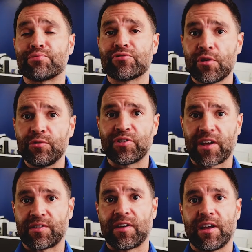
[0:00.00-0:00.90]

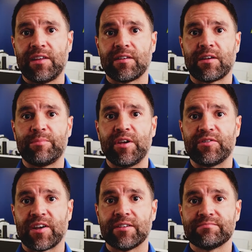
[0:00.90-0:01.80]
processor in the
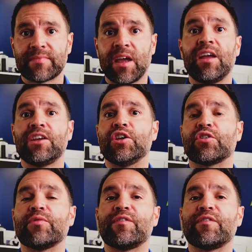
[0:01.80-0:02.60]
computer. You can